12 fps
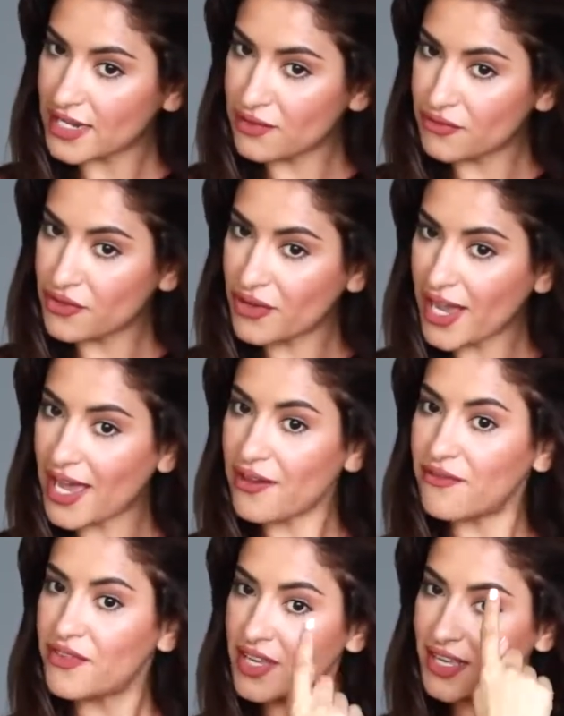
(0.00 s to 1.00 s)
And if you
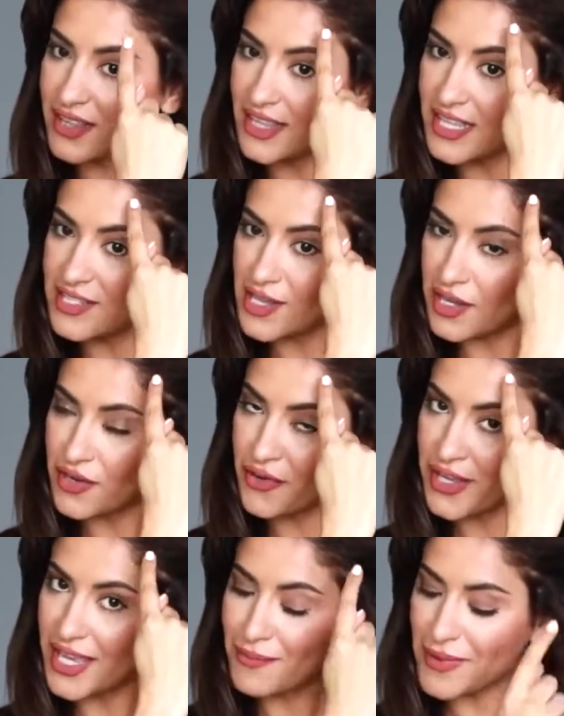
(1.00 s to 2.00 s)
have these
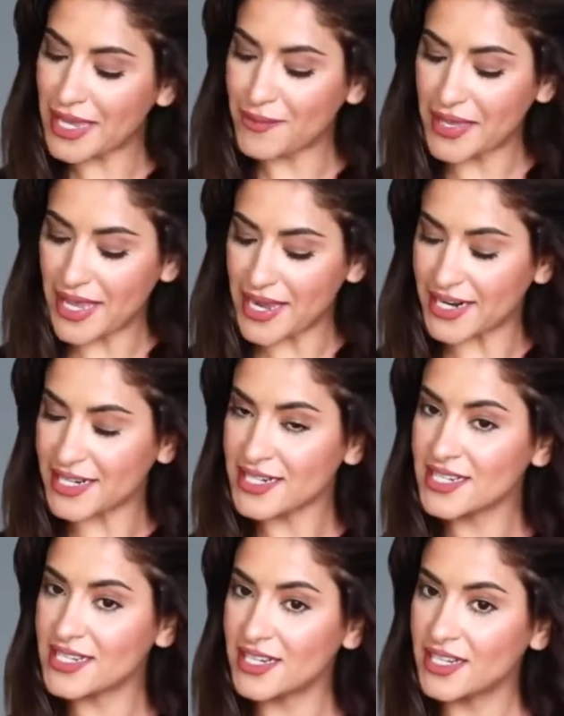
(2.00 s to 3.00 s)
annoying baby
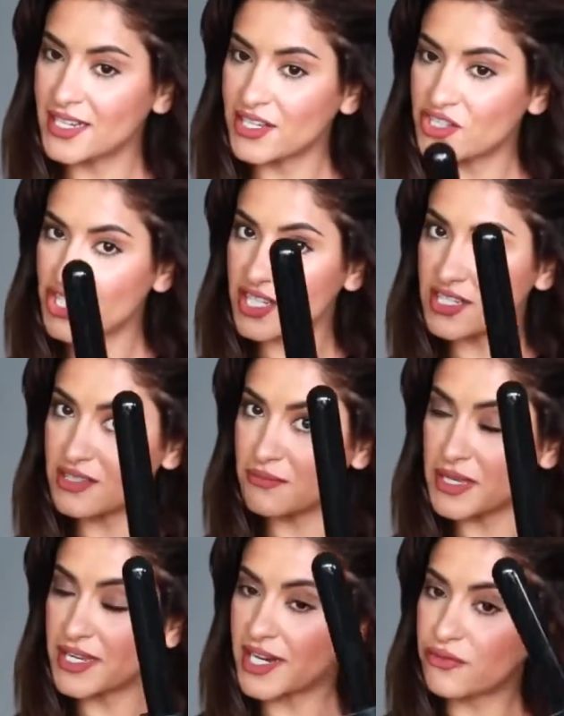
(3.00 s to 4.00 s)
hairs,
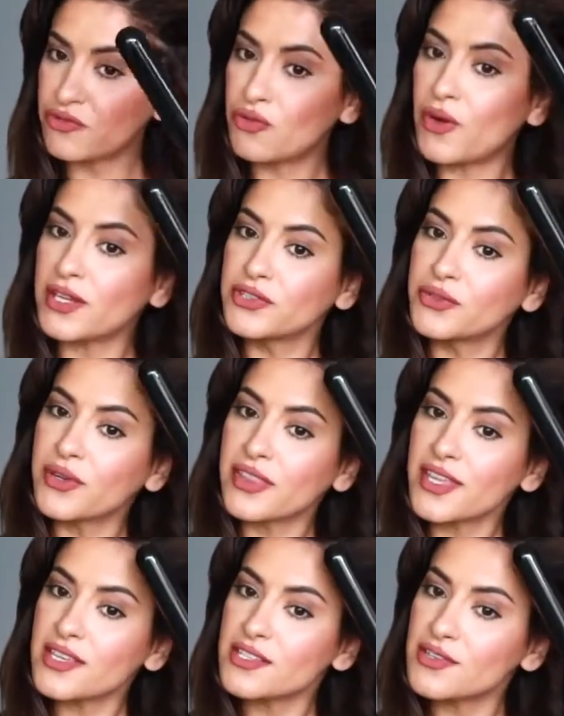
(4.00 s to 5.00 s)
just be careful while
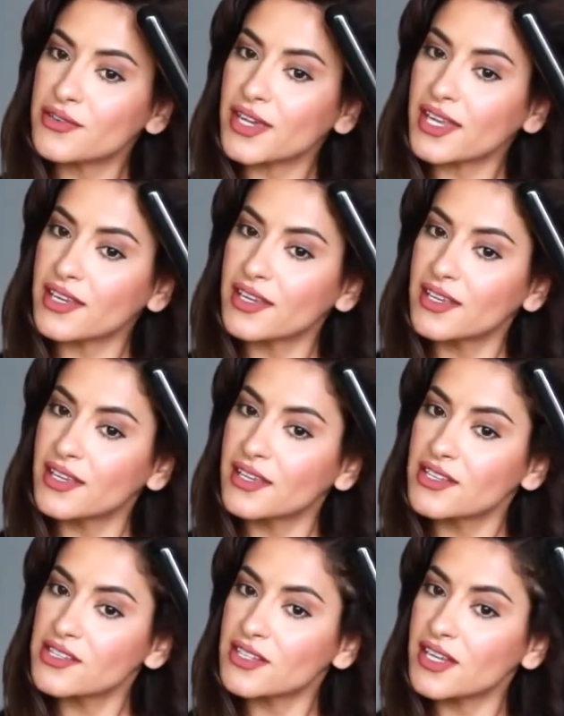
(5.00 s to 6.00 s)
doing this. You can
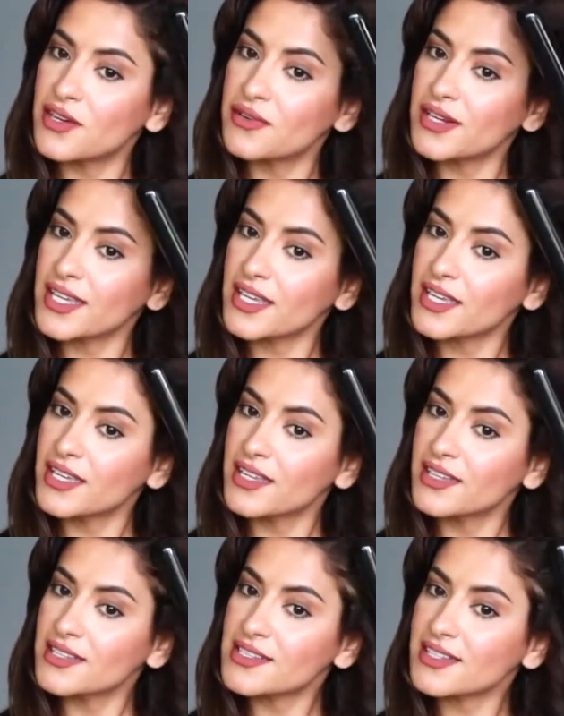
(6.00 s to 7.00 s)
slowly
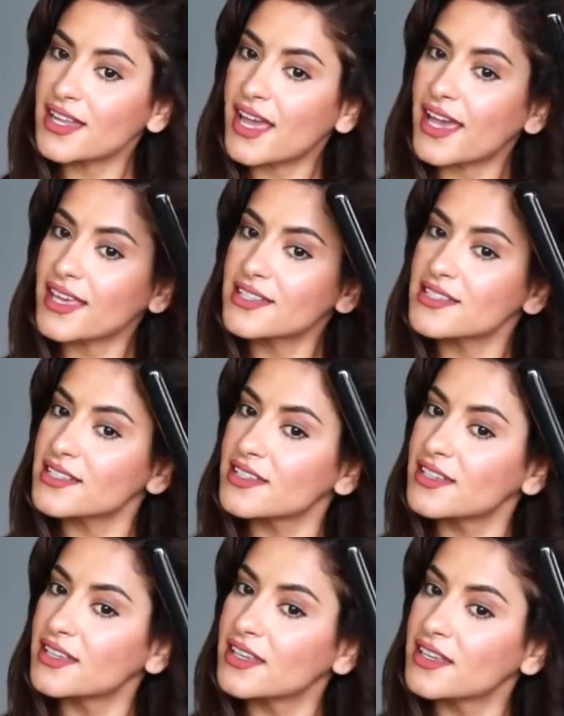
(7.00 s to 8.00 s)
slide
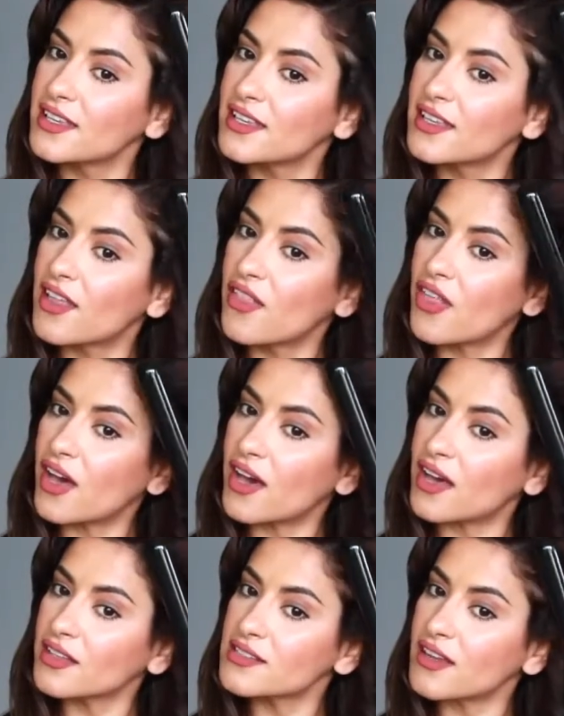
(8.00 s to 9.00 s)
the
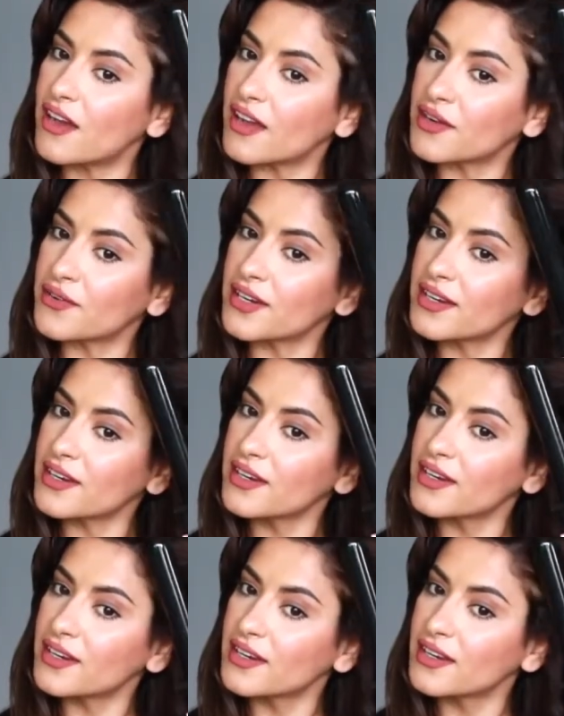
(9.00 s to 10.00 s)
hot iron
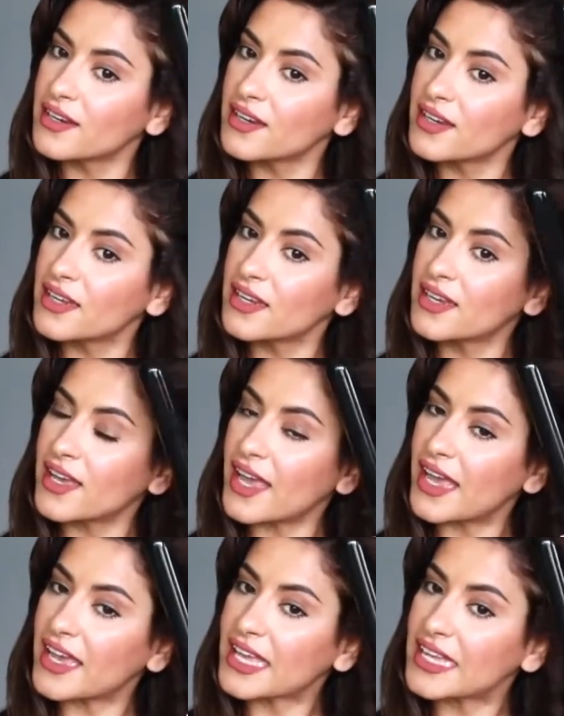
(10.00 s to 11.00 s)

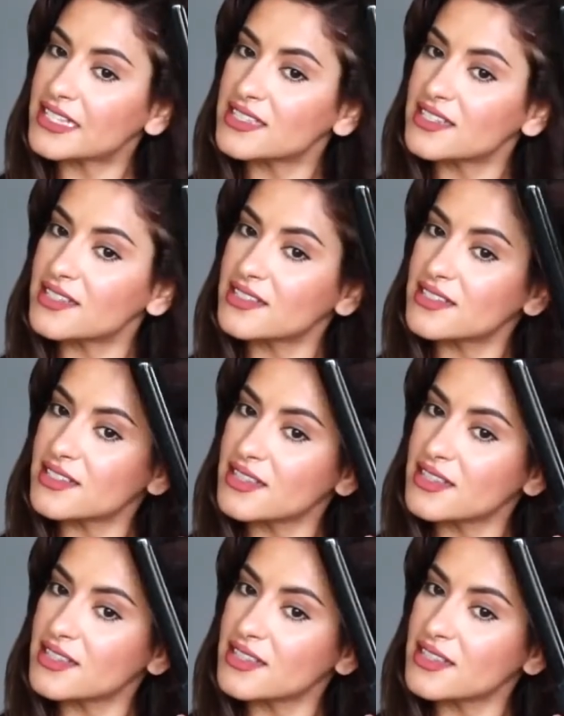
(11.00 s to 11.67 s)
against it.